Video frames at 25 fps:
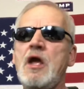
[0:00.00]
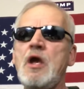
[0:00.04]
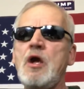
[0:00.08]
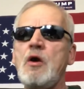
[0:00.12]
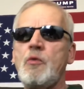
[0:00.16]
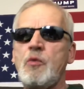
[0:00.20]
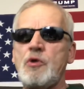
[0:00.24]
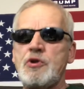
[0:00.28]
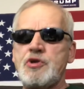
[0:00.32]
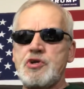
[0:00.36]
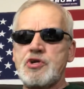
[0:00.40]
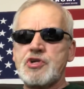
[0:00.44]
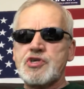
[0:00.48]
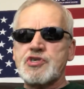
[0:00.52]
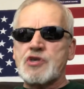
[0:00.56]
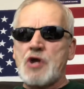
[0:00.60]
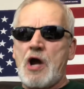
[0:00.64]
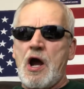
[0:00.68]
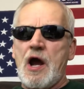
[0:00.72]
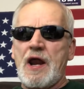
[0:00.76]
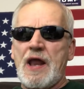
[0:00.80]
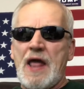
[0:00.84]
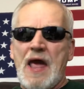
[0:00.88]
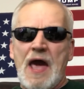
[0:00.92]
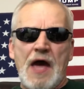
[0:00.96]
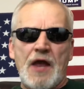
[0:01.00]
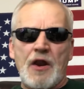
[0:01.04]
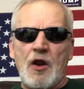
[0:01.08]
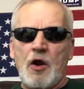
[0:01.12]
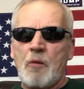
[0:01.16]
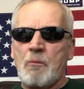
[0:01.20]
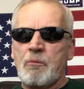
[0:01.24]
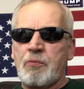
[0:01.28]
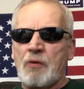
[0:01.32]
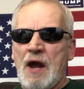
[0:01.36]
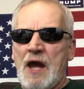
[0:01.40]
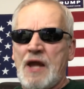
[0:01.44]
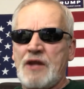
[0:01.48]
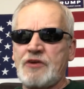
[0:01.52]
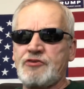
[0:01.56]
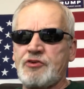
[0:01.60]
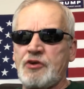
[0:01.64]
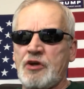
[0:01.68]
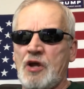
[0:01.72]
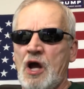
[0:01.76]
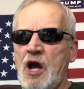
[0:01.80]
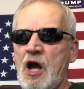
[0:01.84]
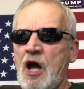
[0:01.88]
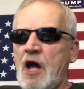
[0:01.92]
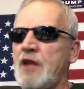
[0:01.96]
when you start out on
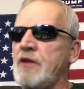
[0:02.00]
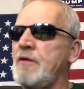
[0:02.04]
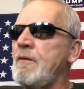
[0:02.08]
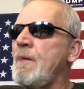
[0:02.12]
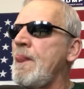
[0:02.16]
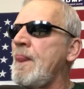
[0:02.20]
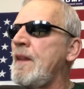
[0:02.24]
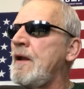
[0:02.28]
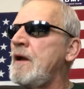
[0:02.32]
Brighteon,